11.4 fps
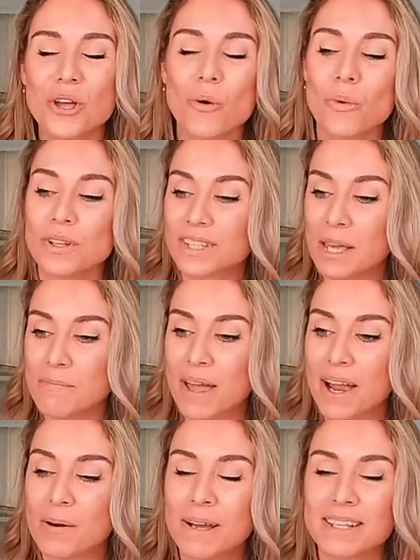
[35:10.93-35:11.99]
So once I
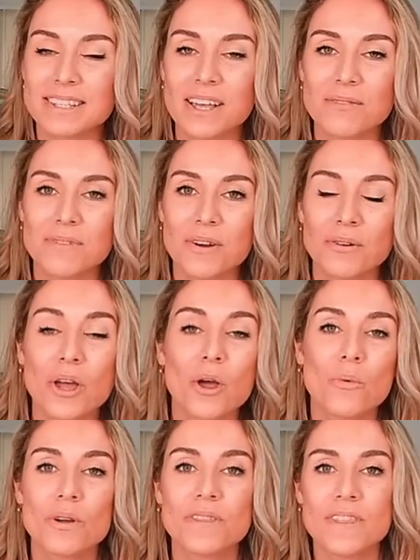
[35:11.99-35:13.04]
pair my cell phone
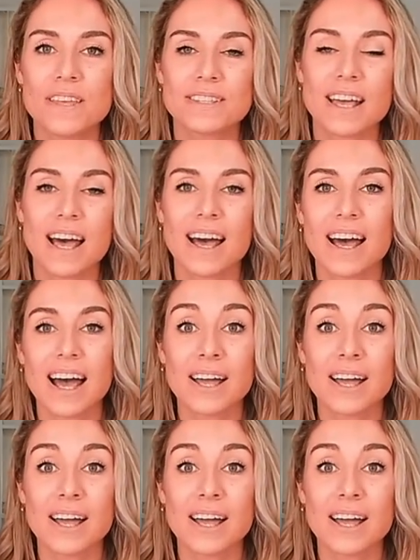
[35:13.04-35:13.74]
with this uh,